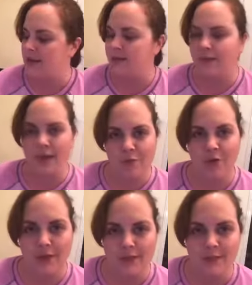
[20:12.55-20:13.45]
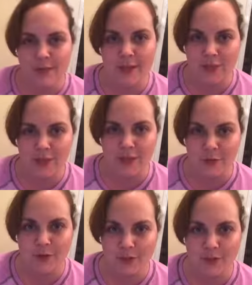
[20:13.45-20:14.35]
So yeah, I'm going to get some of that in
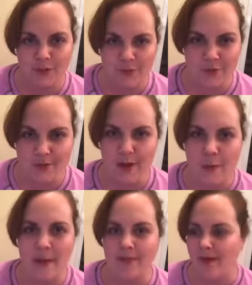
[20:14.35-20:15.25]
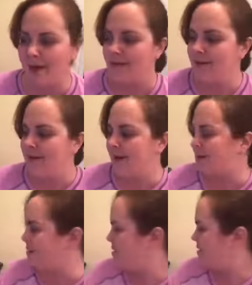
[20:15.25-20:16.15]
January too. So we'll talk about that
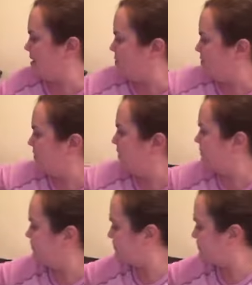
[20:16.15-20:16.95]
as the month goes on.